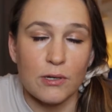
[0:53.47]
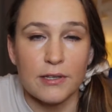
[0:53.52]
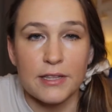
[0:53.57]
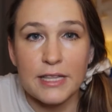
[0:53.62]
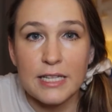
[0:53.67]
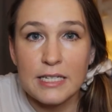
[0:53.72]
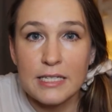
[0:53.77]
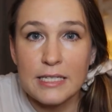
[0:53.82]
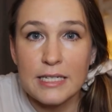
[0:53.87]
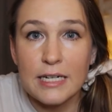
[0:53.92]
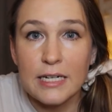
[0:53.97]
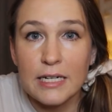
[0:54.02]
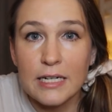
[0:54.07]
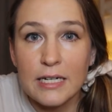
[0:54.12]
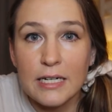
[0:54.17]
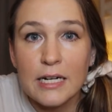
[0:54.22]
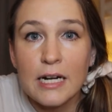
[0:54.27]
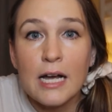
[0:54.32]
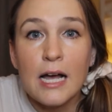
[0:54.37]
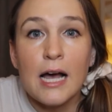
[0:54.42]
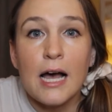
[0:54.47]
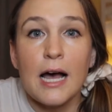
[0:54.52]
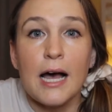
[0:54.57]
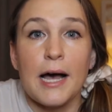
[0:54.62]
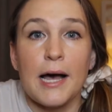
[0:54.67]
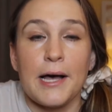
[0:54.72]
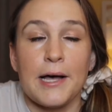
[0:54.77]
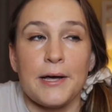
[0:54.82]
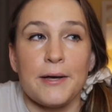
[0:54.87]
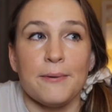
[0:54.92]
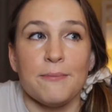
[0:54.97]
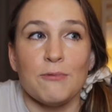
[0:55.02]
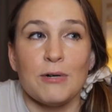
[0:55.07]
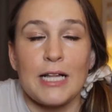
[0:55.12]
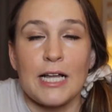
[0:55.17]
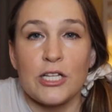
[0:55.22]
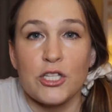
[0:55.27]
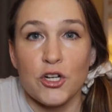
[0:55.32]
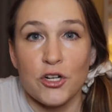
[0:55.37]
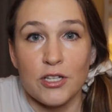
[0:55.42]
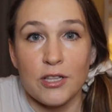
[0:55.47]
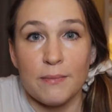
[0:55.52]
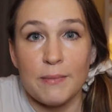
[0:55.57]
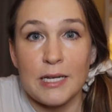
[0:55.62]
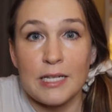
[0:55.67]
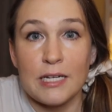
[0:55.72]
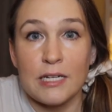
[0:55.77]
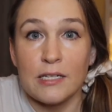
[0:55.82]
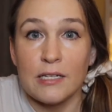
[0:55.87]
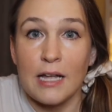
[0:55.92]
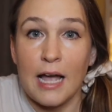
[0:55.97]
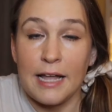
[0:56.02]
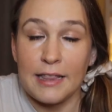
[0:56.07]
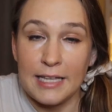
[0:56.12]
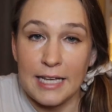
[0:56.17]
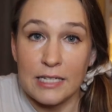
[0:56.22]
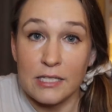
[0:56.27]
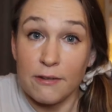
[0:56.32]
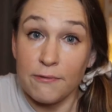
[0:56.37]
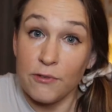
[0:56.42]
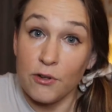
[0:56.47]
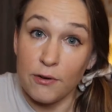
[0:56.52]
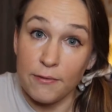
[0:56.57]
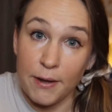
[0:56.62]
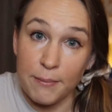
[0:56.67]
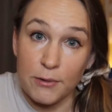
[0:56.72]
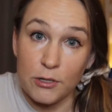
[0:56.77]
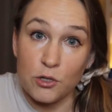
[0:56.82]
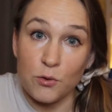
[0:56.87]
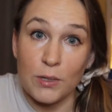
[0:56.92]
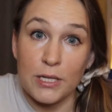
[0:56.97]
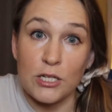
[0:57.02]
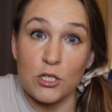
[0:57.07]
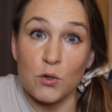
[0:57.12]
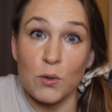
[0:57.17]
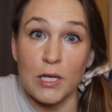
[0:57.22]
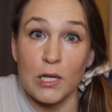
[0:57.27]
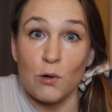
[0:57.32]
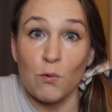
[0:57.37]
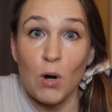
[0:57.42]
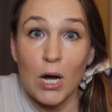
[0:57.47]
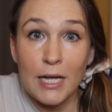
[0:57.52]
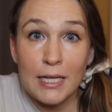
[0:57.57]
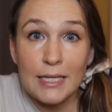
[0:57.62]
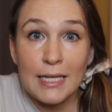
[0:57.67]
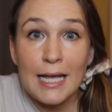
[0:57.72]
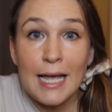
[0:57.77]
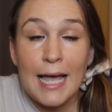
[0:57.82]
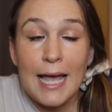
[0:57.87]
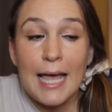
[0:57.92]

this year, when I turn them in at the end of November 2021.